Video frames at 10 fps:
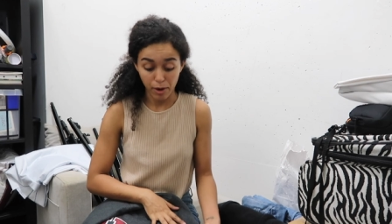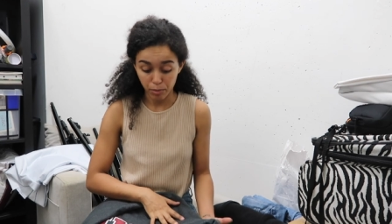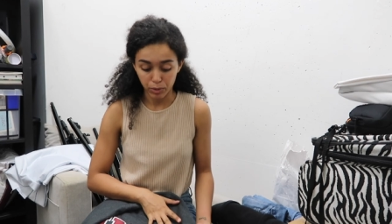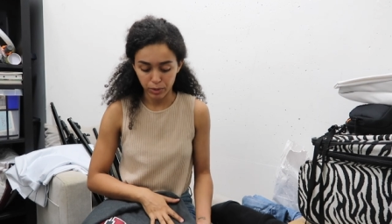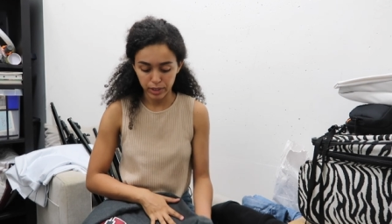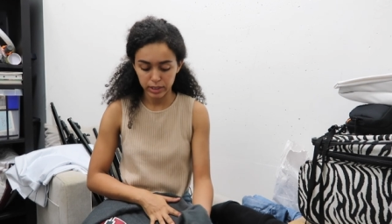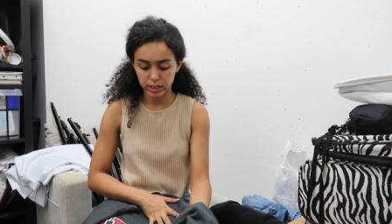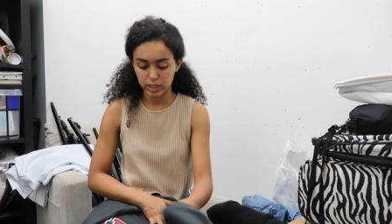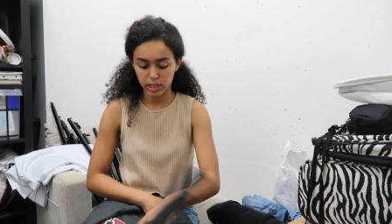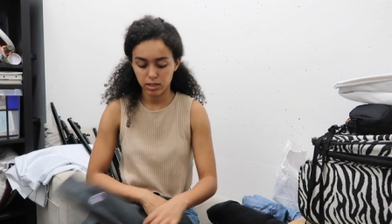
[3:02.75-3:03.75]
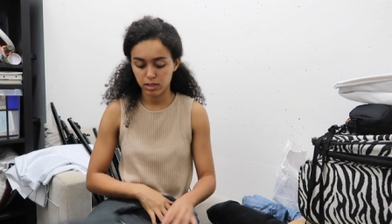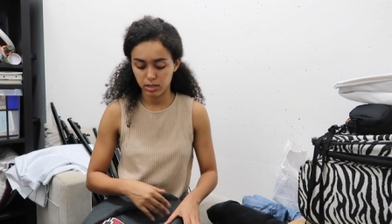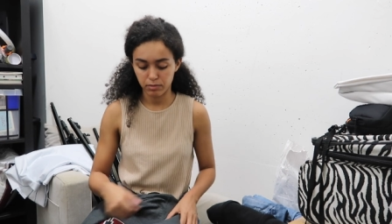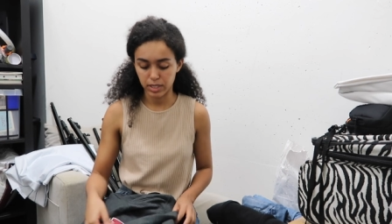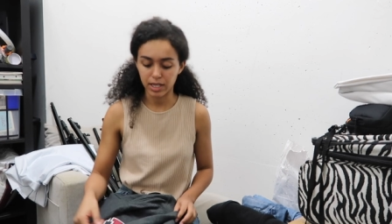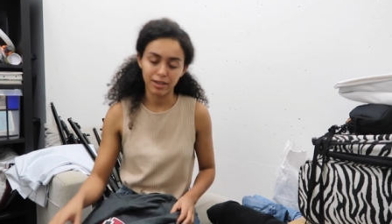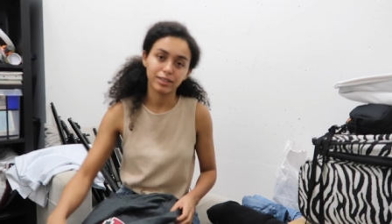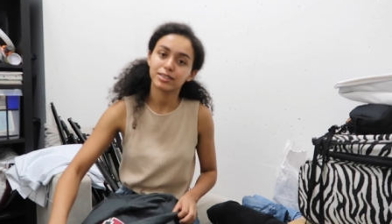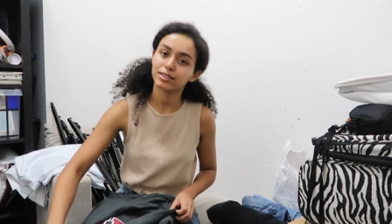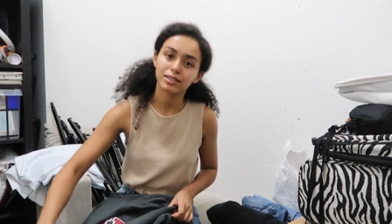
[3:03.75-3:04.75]
airports
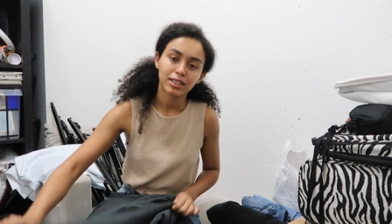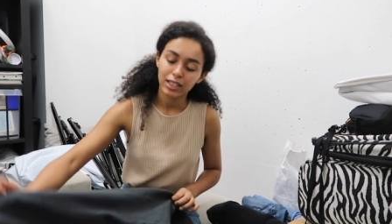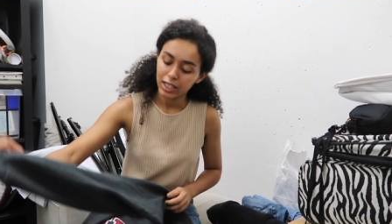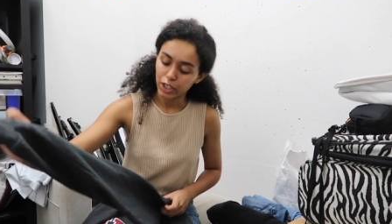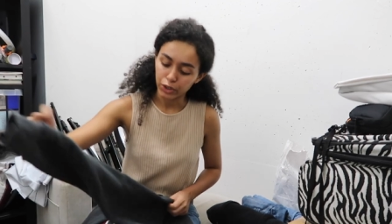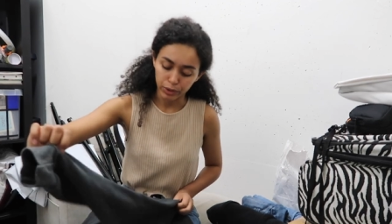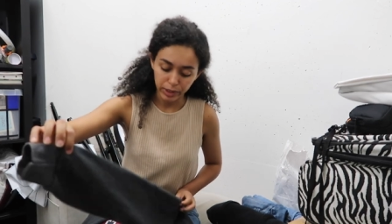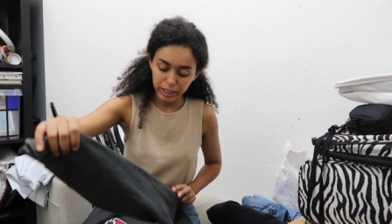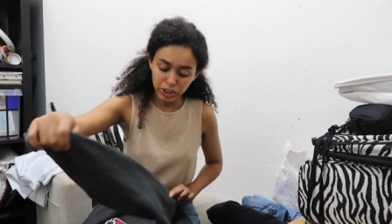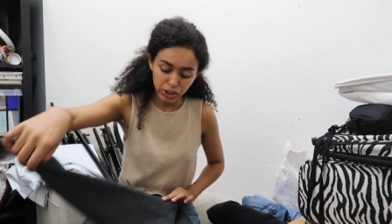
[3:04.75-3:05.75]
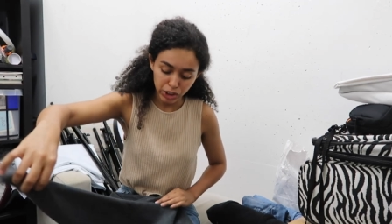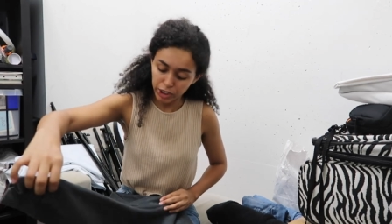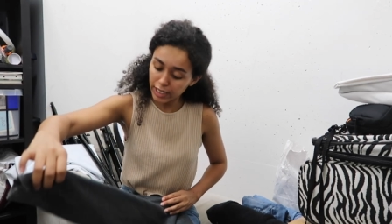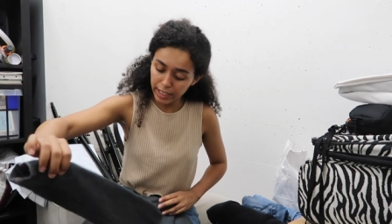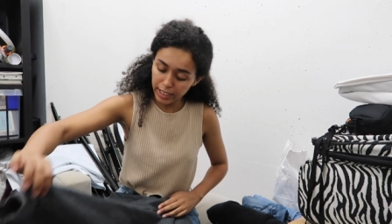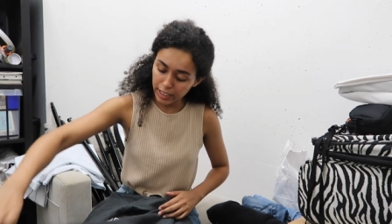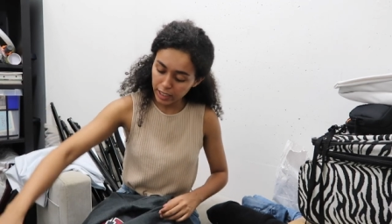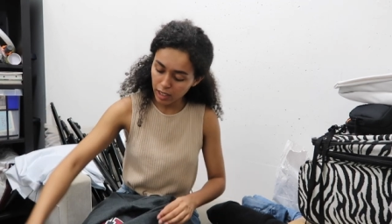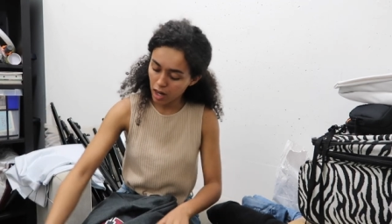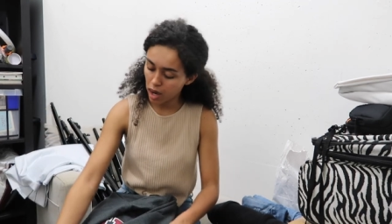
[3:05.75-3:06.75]
because girl gets chilly.